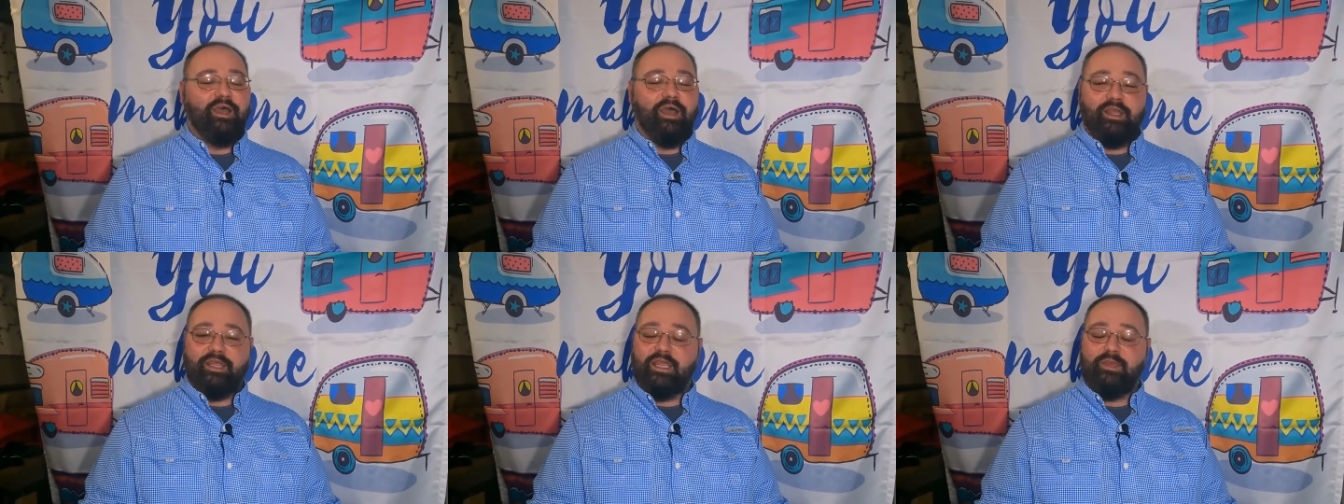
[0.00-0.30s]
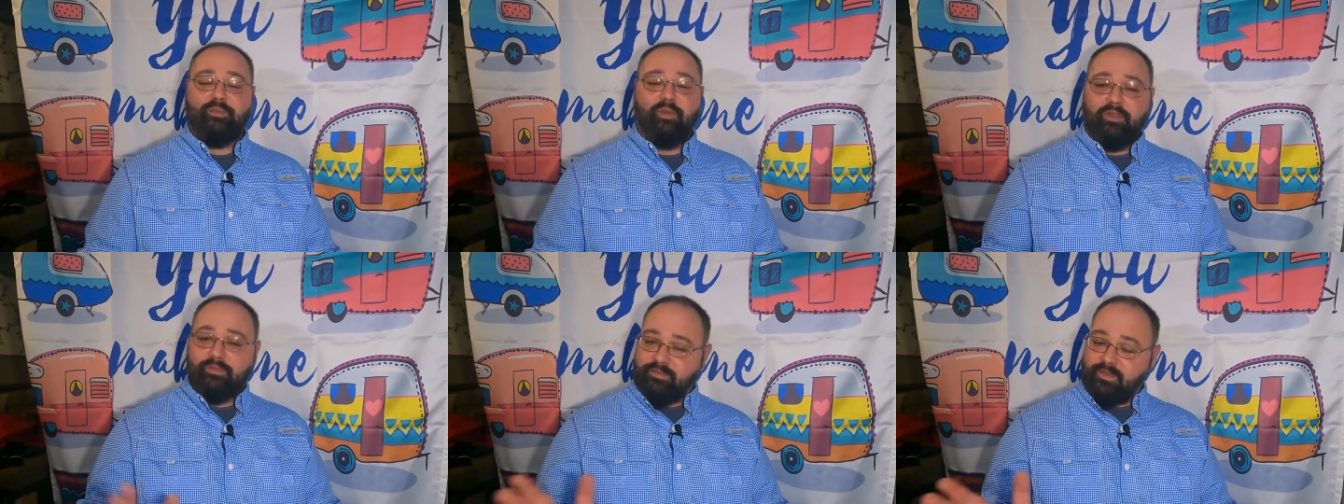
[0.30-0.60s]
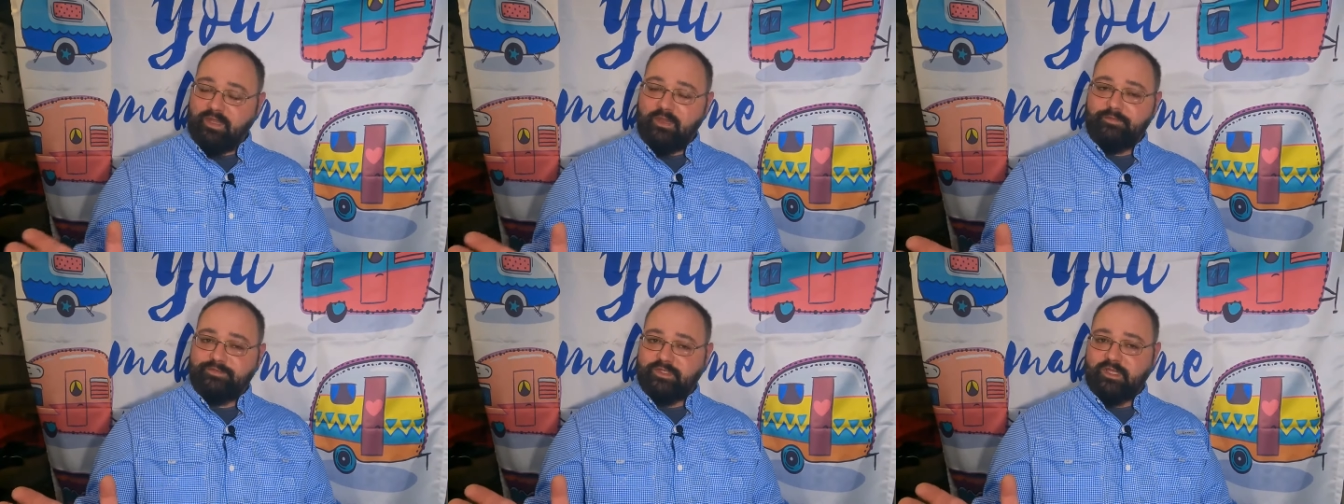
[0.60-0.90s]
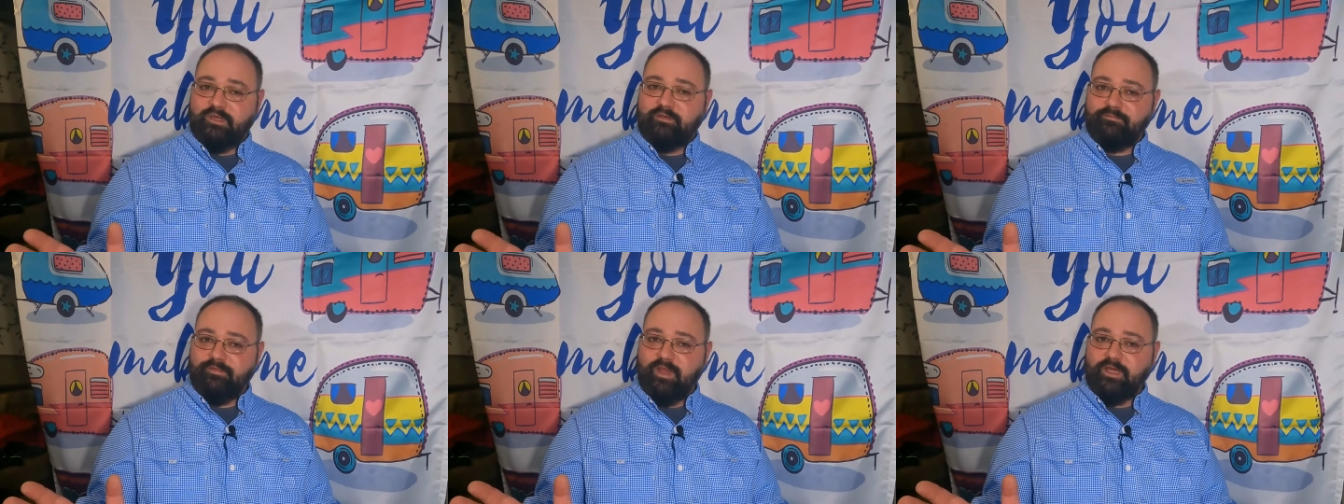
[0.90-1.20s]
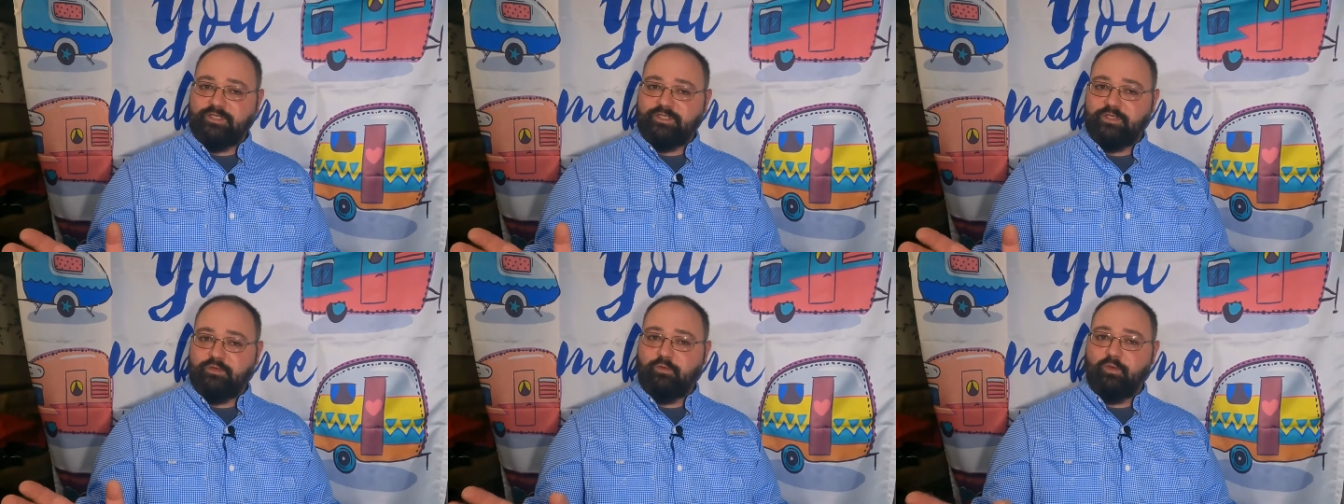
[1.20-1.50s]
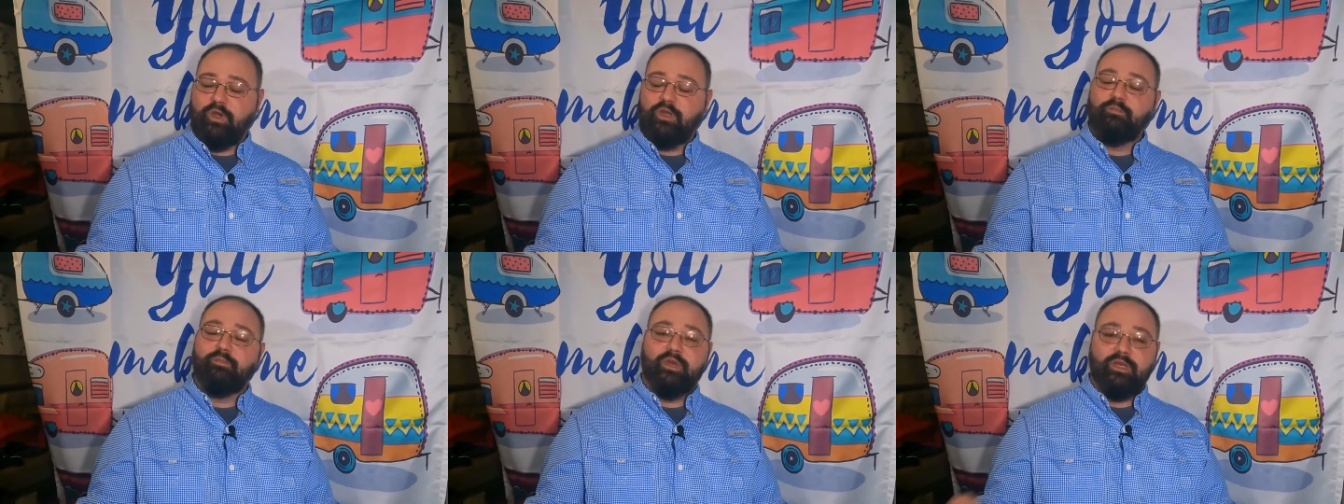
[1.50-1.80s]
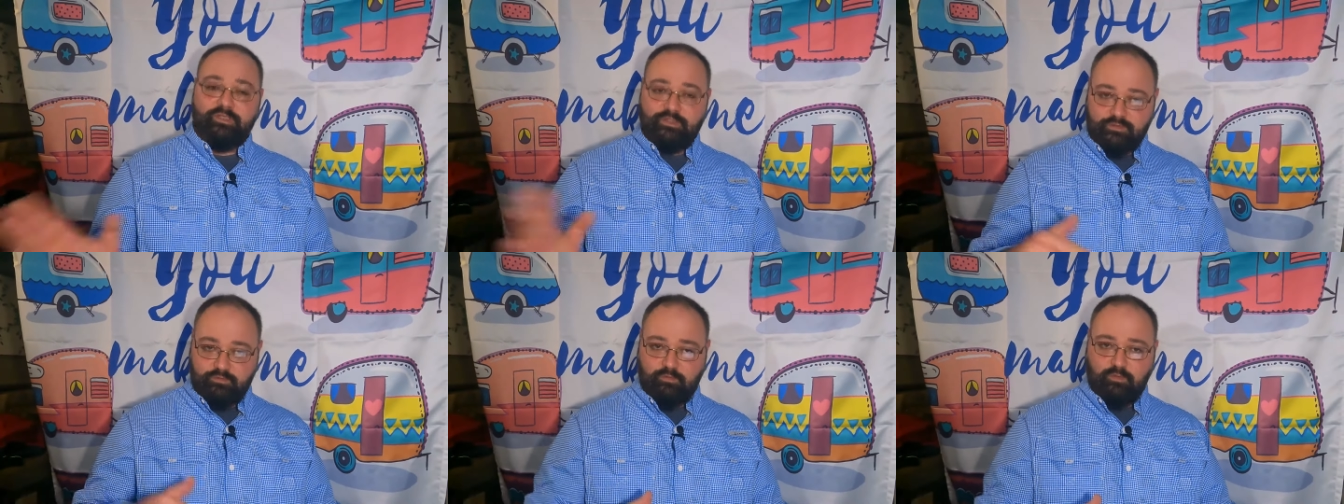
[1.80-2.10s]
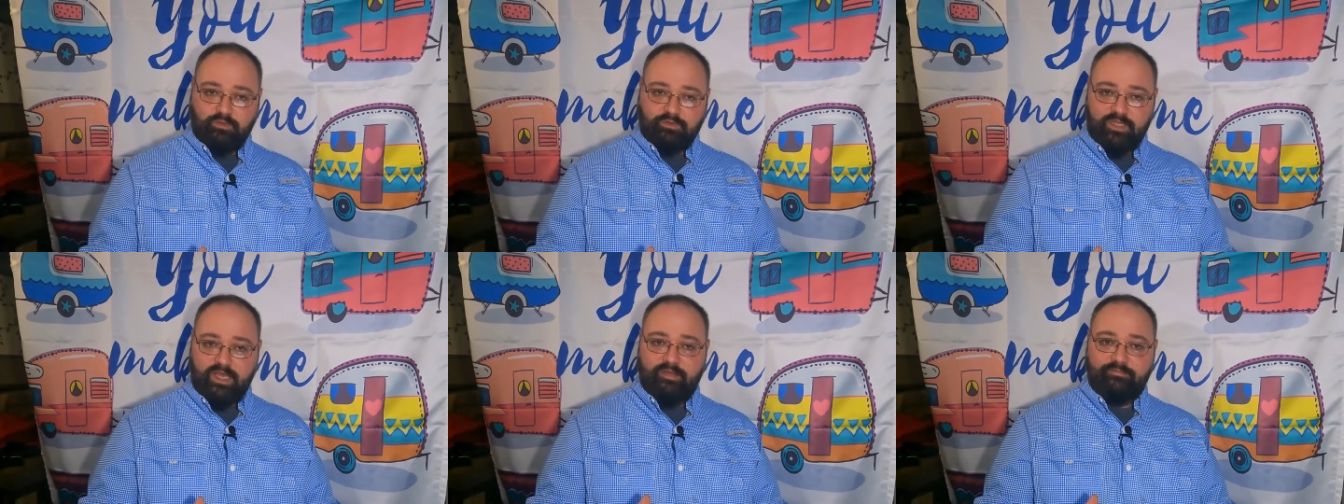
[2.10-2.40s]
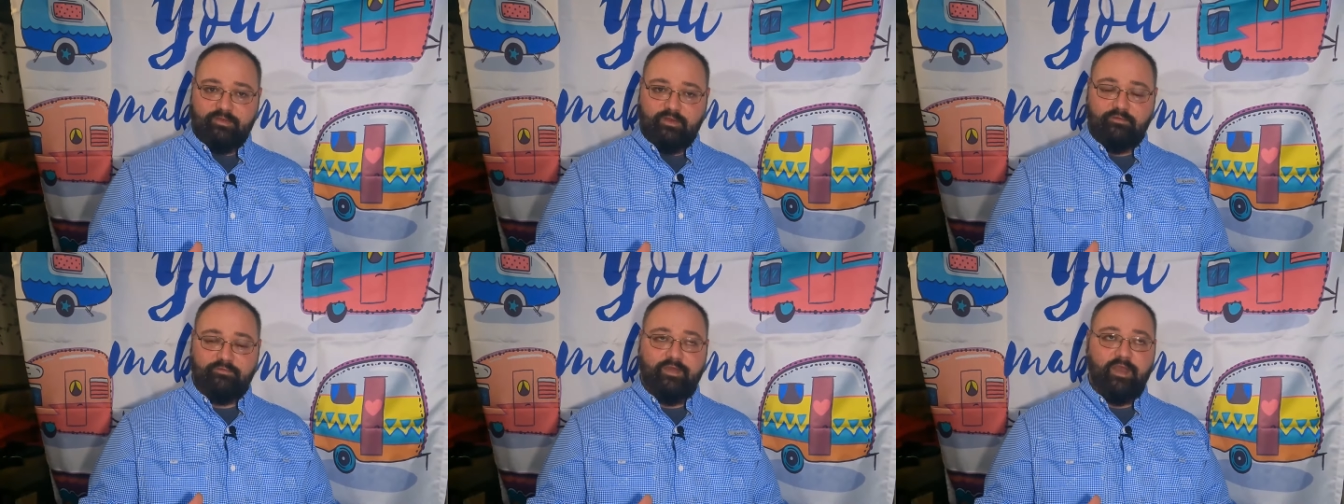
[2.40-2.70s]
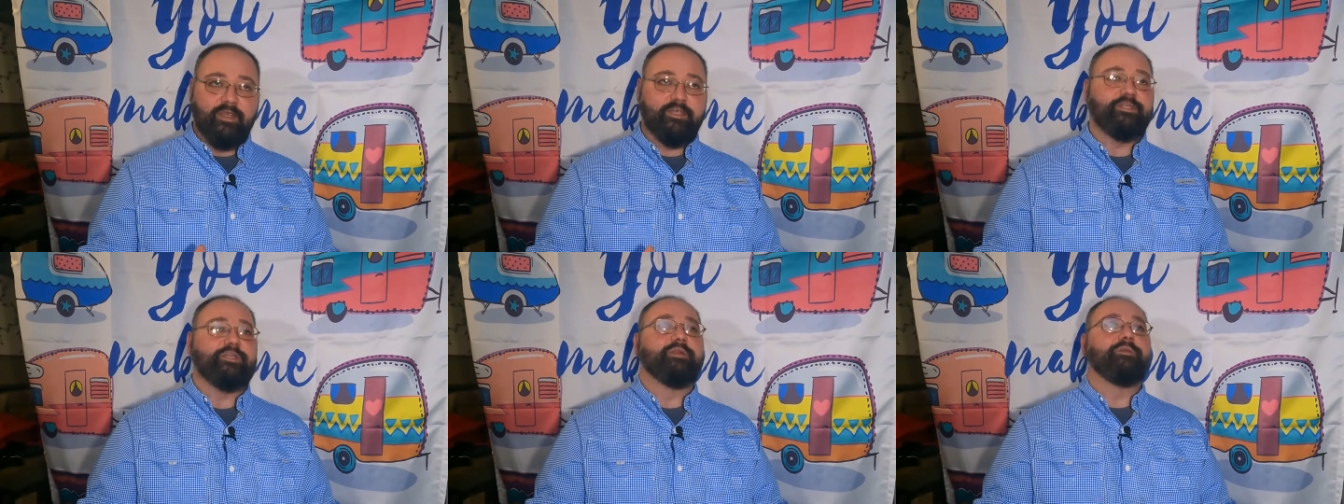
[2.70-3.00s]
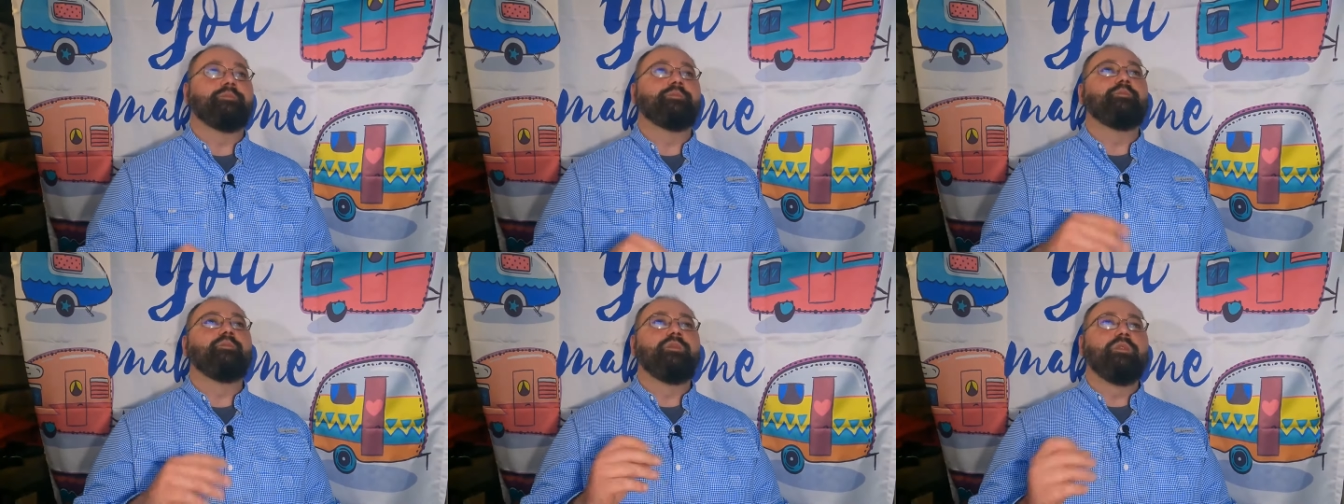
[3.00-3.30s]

I keep on thinking it was a convection one, but it's too old to have convection.